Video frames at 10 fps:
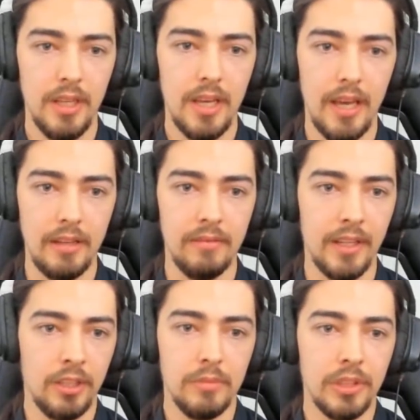And
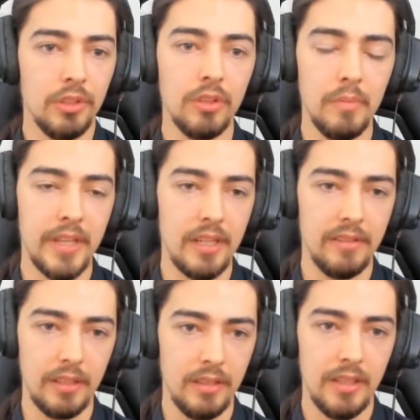that common goal can be
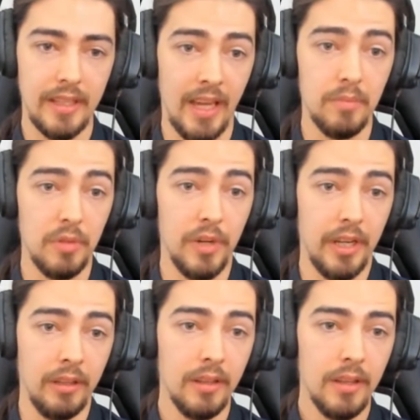anything. It can be winning,